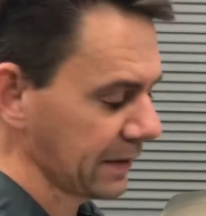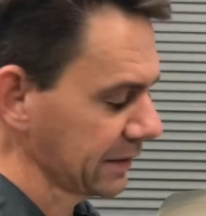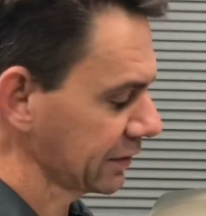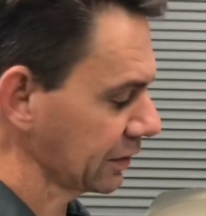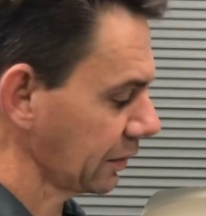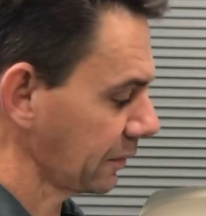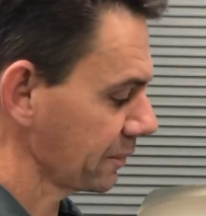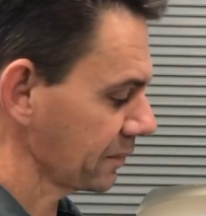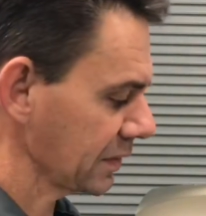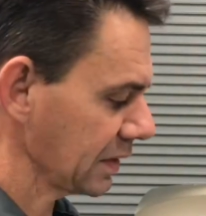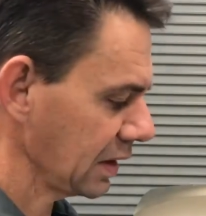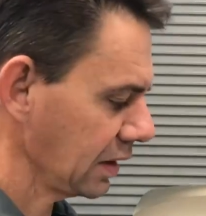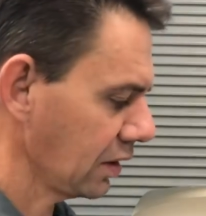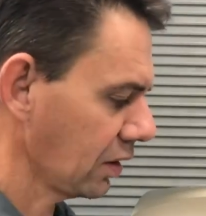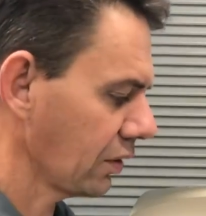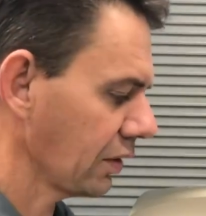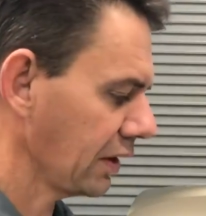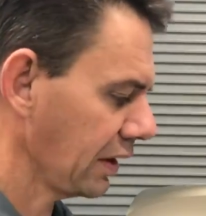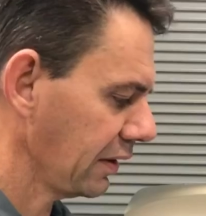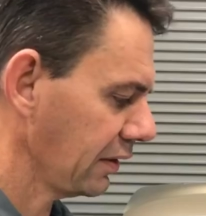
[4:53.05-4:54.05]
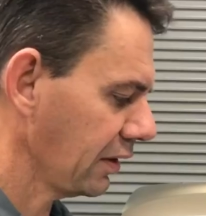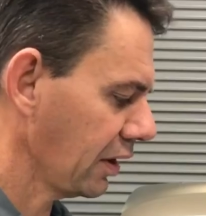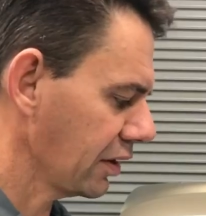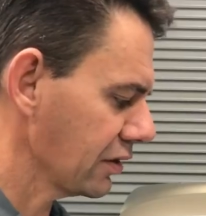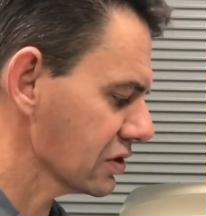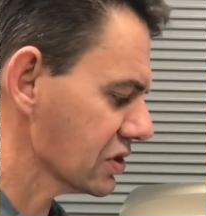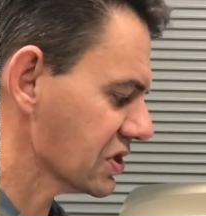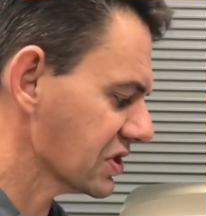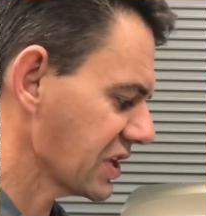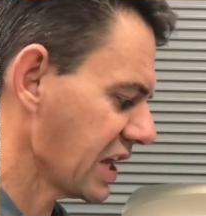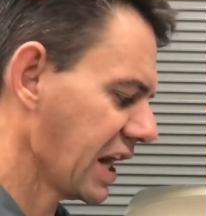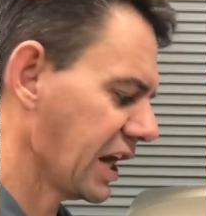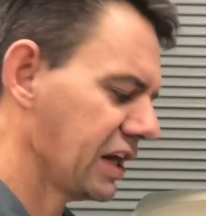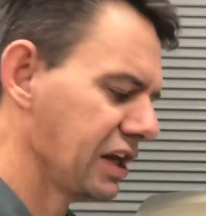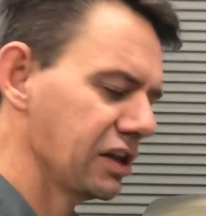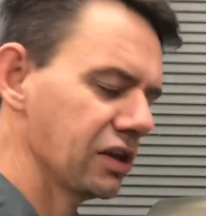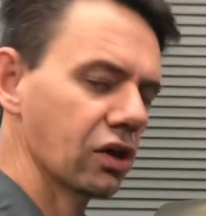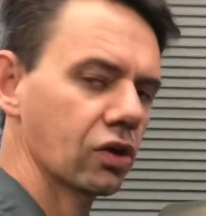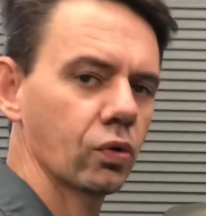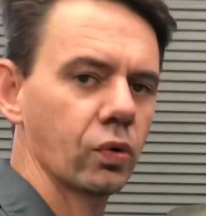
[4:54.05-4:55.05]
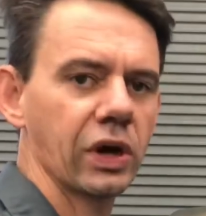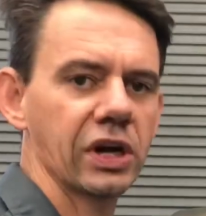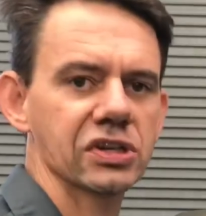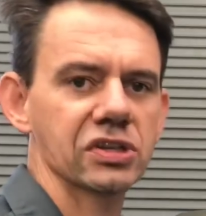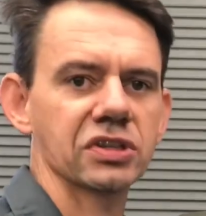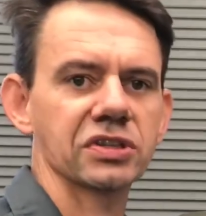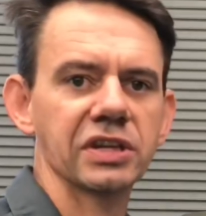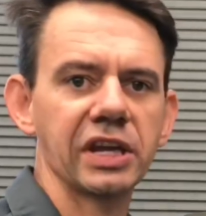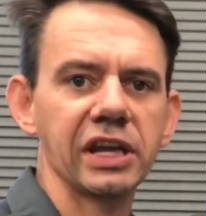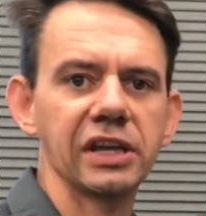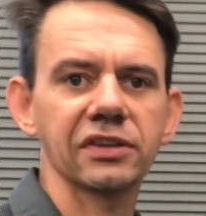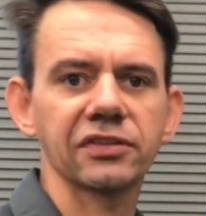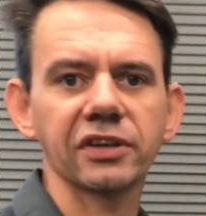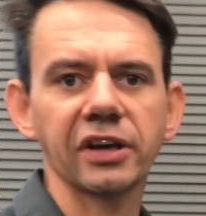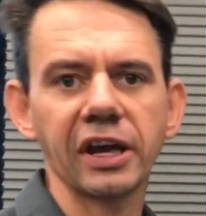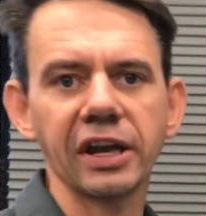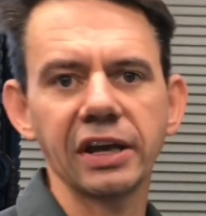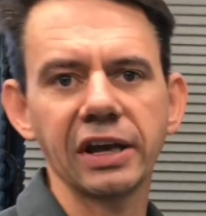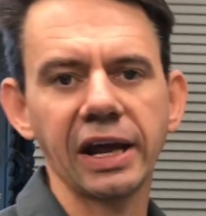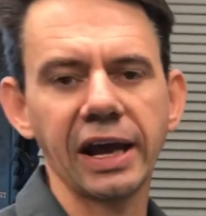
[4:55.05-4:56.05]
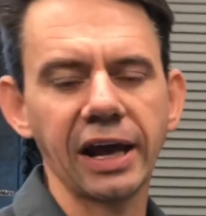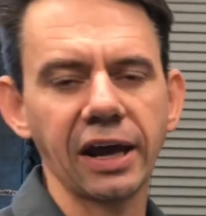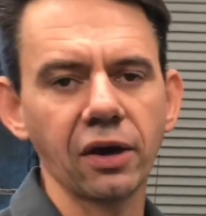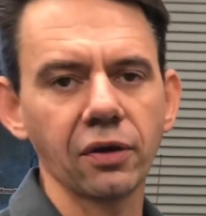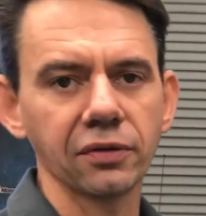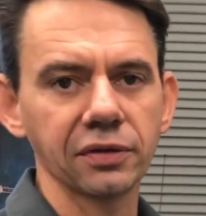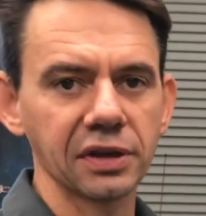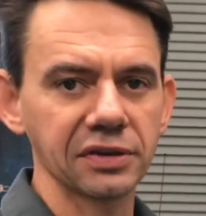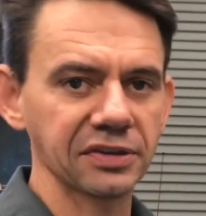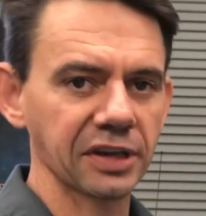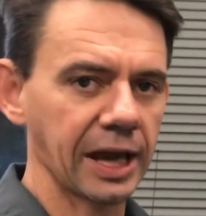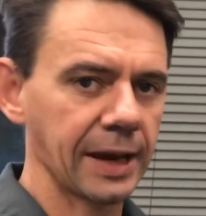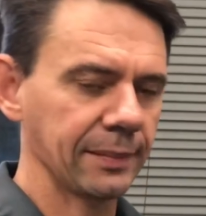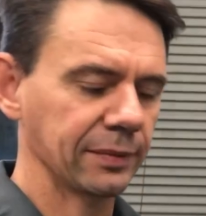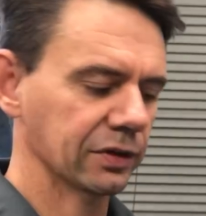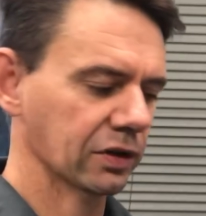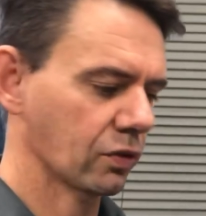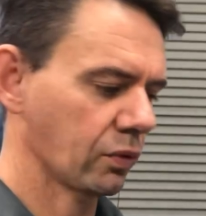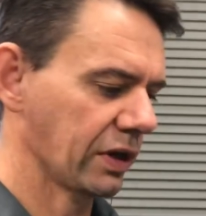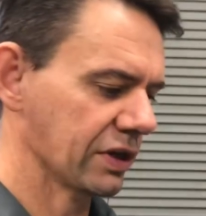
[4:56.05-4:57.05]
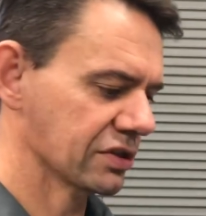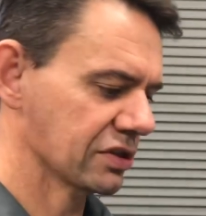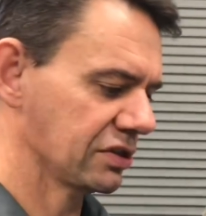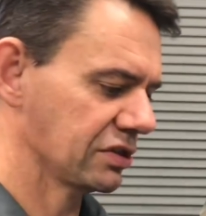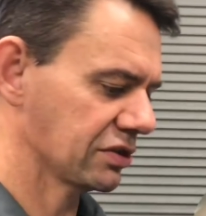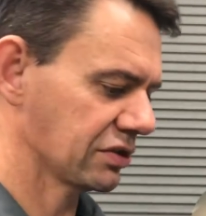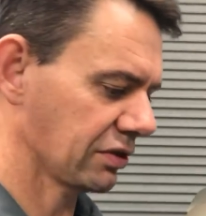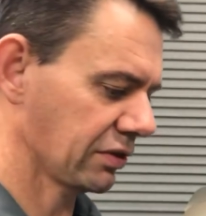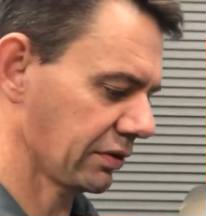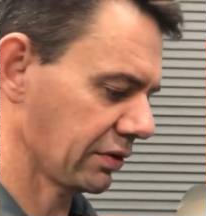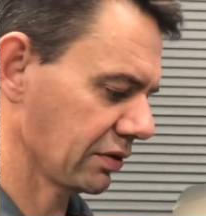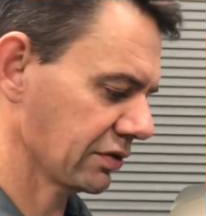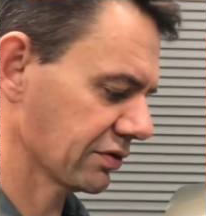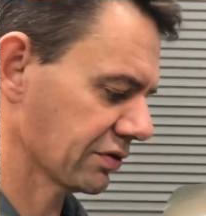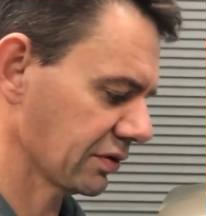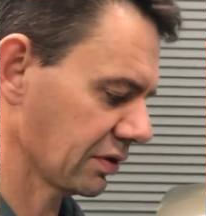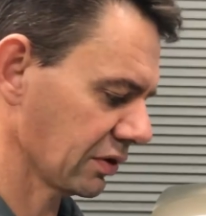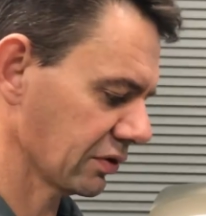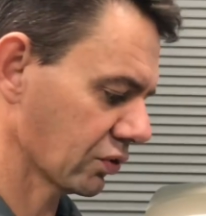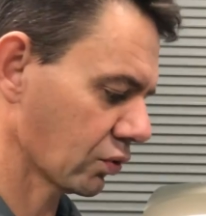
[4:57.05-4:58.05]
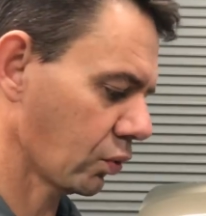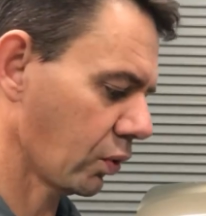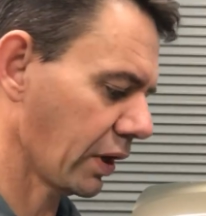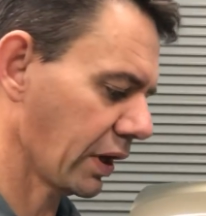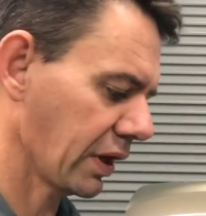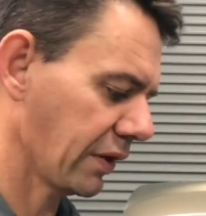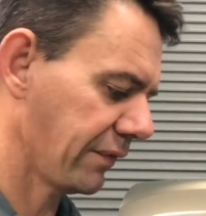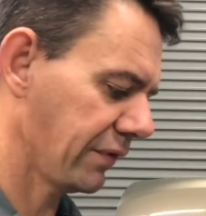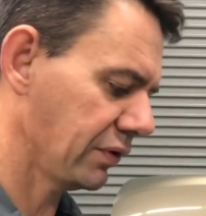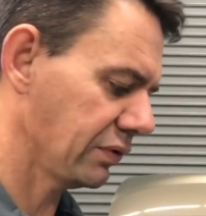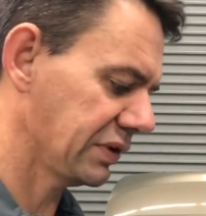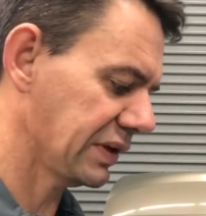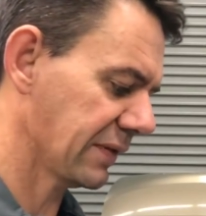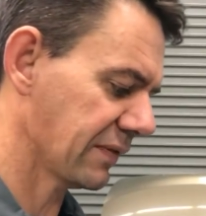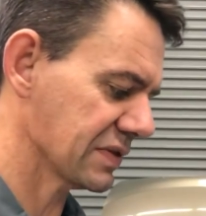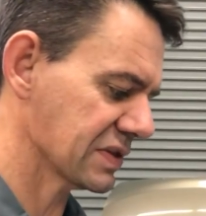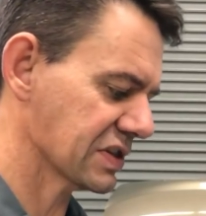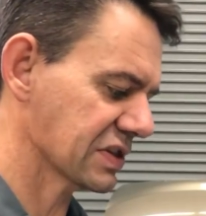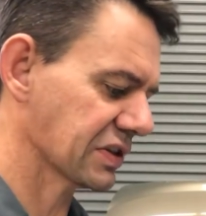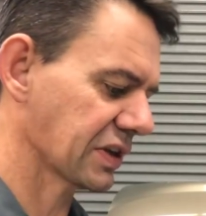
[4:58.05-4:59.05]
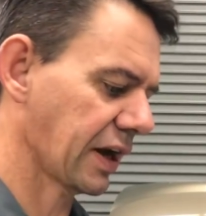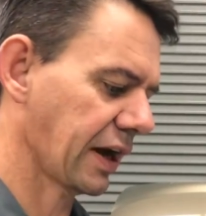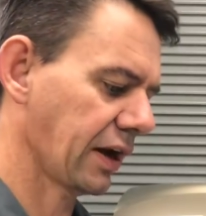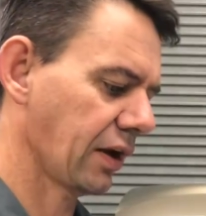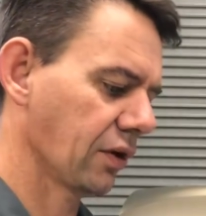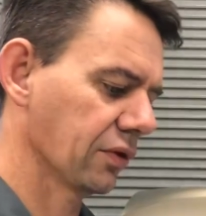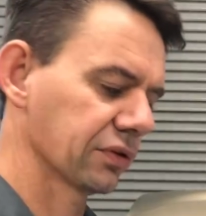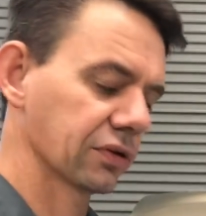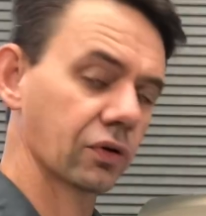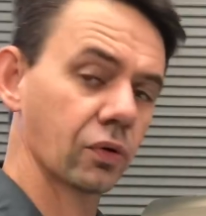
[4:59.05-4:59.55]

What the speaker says: So, you know, understanding the questions inside and out, the types of questions. So there's quite a few different styles of